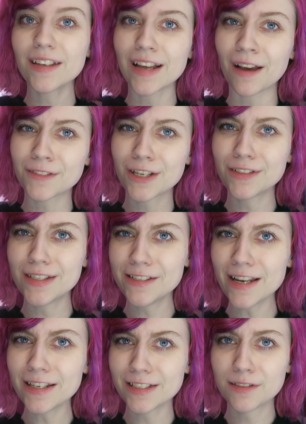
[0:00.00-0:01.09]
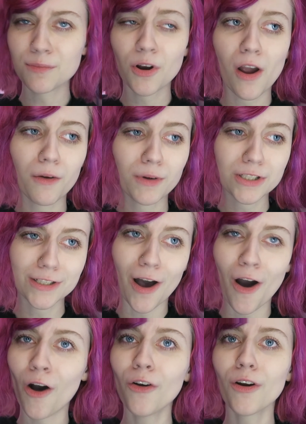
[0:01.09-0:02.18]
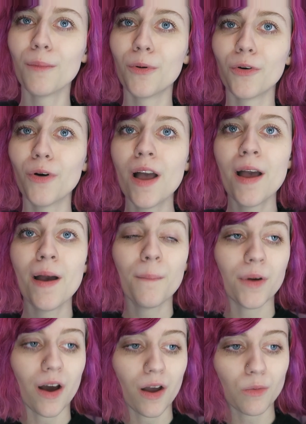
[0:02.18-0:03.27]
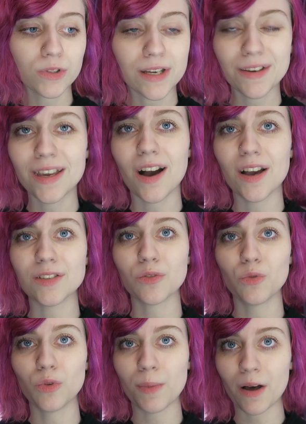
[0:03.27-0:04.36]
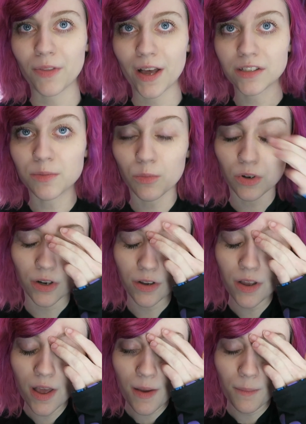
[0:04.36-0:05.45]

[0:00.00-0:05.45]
And I have to go to the dentist tomorrow, which is horrible, but I will tell you guys all about that tomorrow.